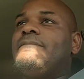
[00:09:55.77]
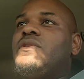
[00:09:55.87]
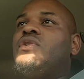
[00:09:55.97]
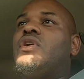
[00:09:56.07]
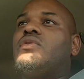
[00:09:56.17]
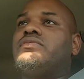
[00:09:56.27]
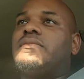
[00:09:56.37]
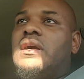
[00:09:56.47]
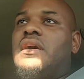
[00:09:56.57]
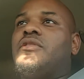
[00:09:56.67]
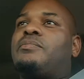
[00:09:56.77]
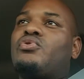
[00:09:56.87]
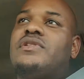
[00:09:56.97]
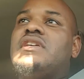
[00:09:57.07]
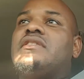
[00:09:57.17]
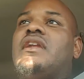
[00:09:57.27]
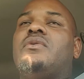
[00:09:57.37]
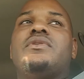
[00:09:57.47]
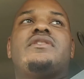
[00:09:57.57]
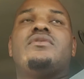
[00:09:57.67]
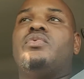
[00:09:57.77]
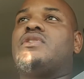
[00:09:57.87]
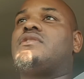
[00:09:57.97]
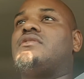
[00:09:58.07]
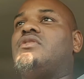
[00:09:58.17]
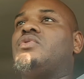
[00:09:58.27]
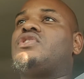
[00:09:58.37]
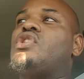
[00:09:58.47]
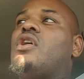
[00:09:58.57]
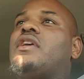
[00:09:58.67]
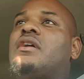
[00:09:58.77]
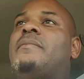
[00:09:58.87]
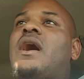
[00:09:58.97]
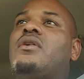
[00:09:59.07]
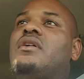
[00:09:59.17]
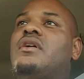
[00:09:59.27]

the boutique that I was talking about.